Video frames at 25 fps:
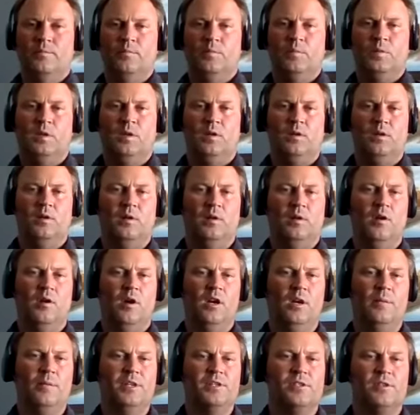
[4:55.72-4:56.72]

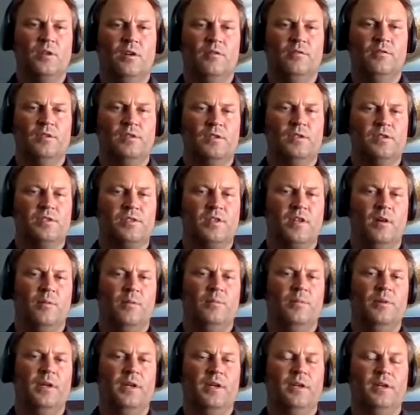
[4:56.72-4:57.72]
agronomy services
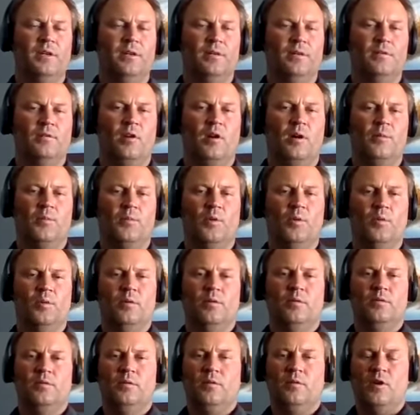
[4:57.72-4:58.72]
company,
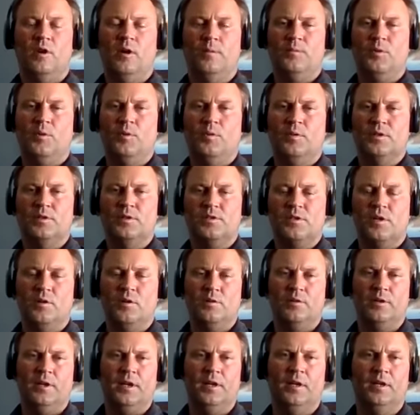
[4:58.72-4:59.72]
CropPro
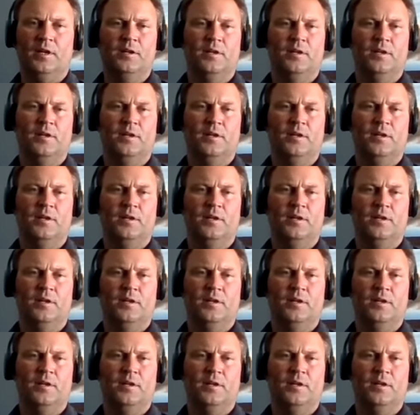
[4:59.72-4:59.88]
Consulting,